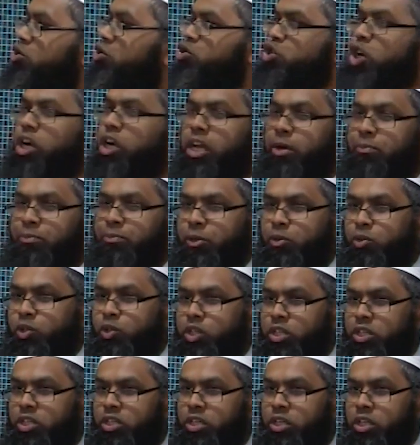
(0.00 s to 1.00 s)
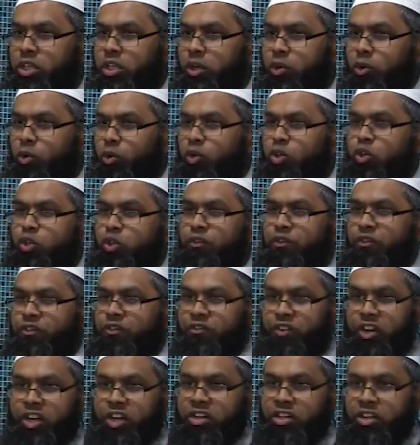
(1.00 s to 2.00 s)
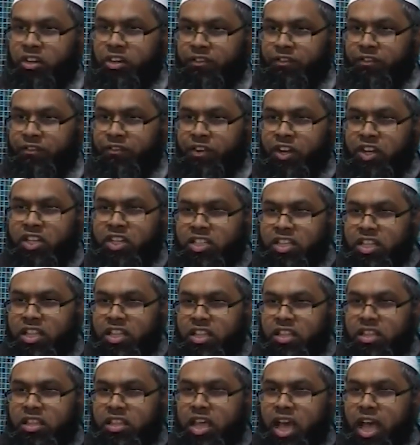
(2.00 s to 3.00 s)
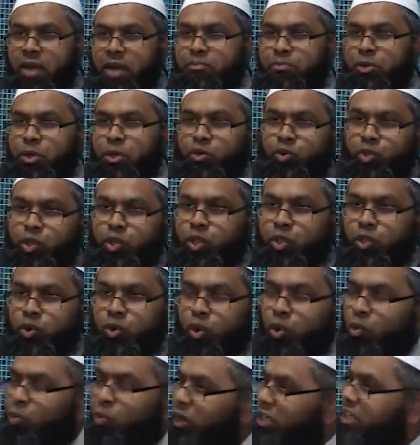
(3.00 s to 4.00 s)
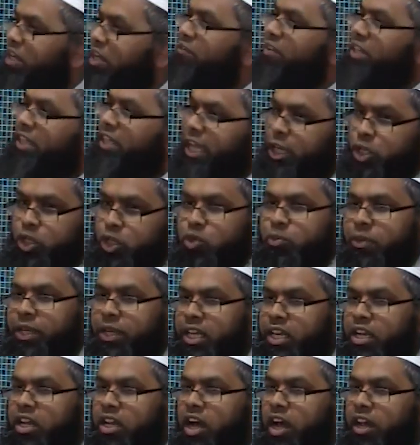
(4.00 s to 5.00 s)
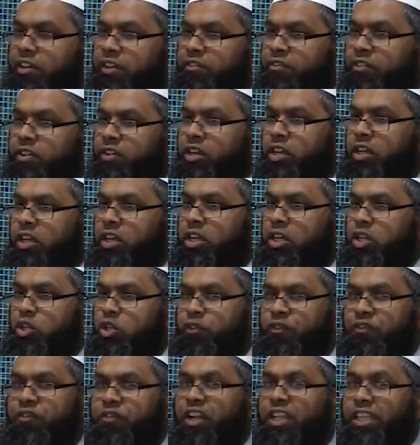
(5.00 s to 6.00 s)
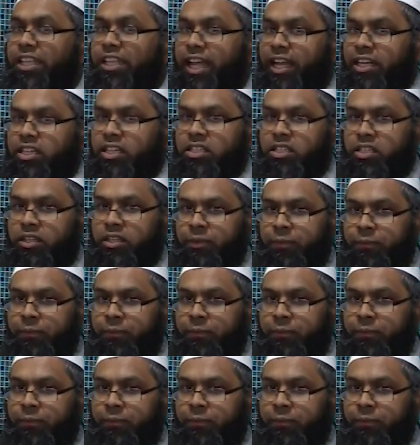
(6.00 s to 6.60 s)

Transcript: drug abuse, or to fund the abuse or whatever they're doing in life, to fund that.